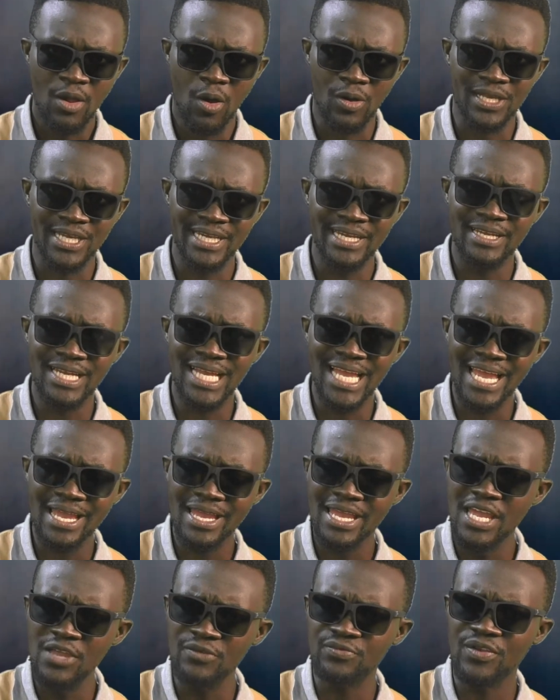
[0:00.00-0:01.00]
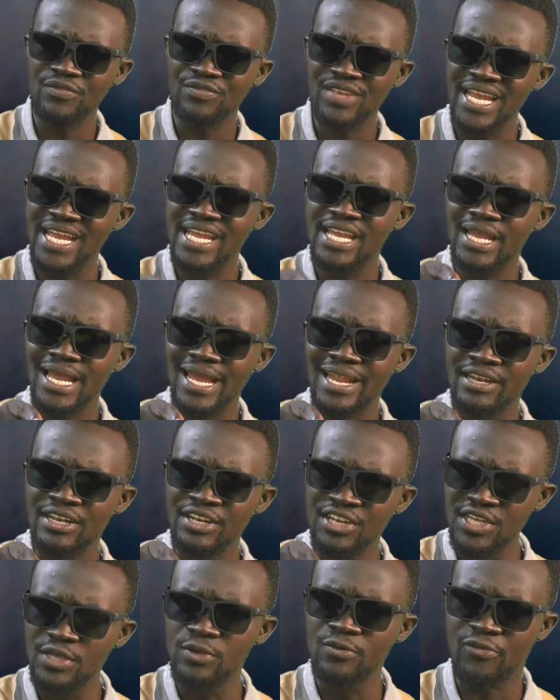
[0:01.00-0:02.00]
Okay, if they
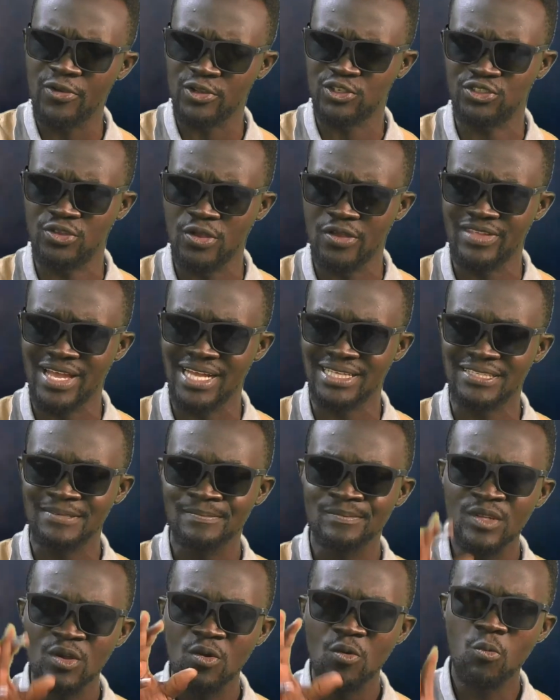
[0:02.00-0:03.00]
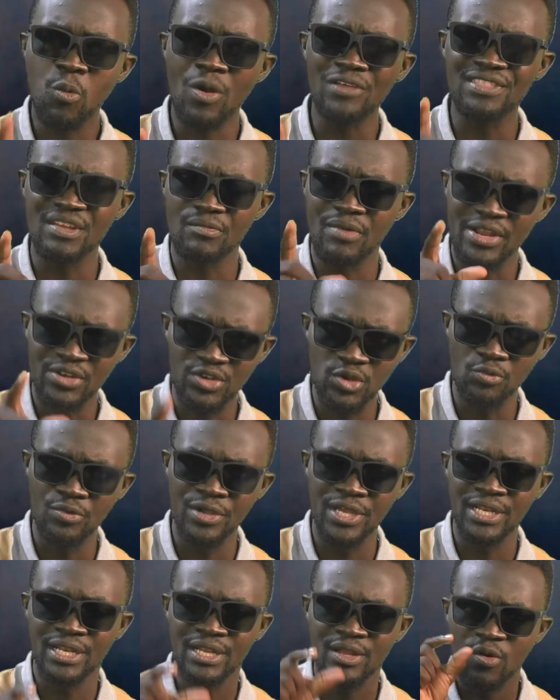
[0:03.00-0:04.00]
knew for sure that what they were
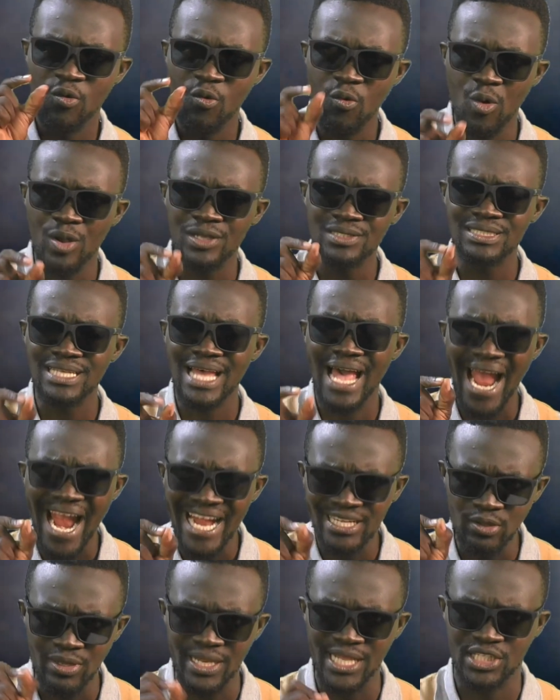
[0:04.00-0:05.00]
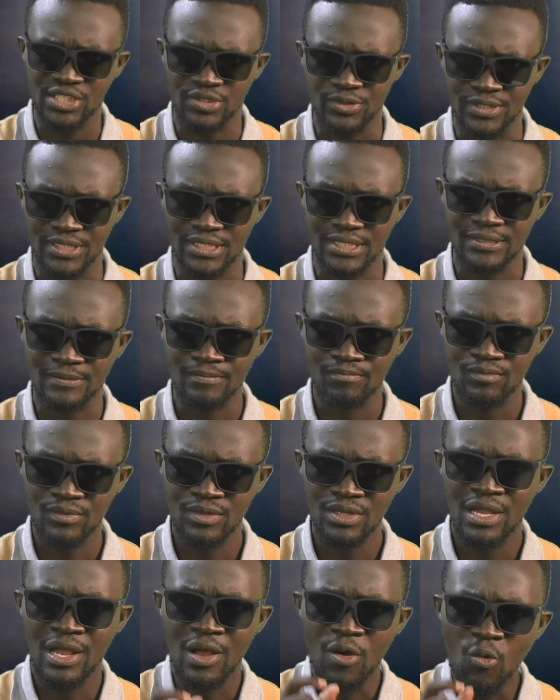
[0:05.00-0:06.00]
doing was idolatrous,
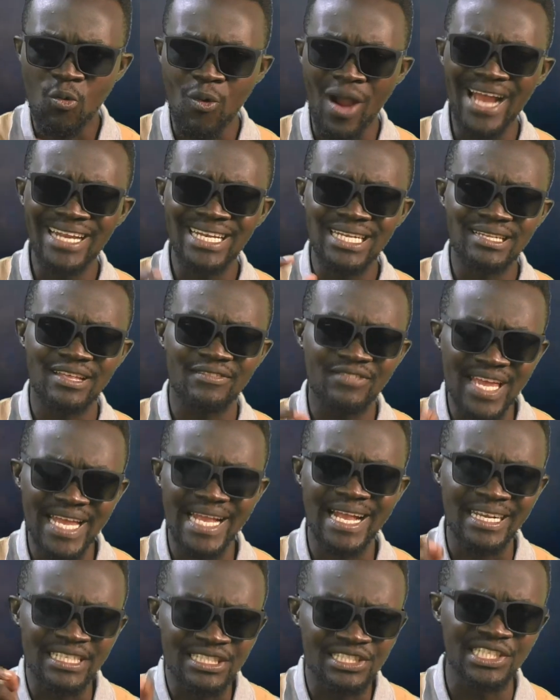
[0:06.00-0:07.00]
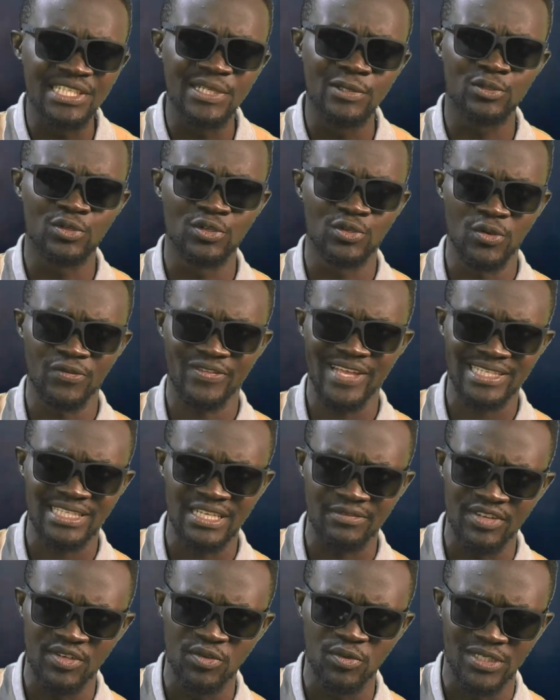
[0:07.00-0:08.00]
why did they continue to do that,
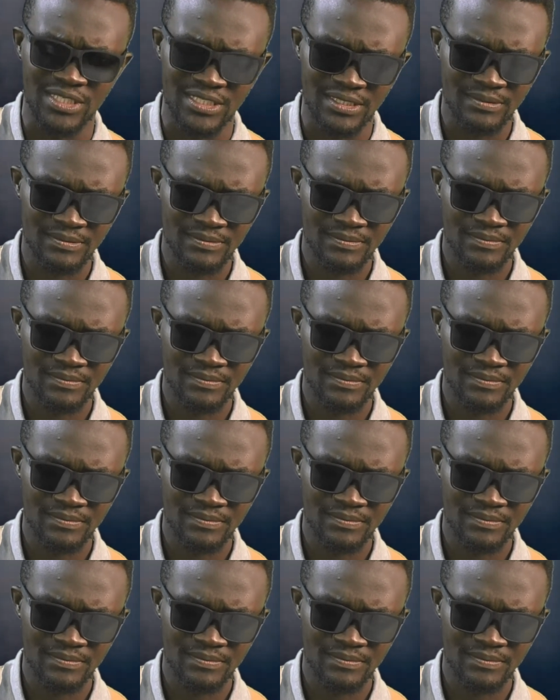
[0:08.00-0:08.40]
David Wood?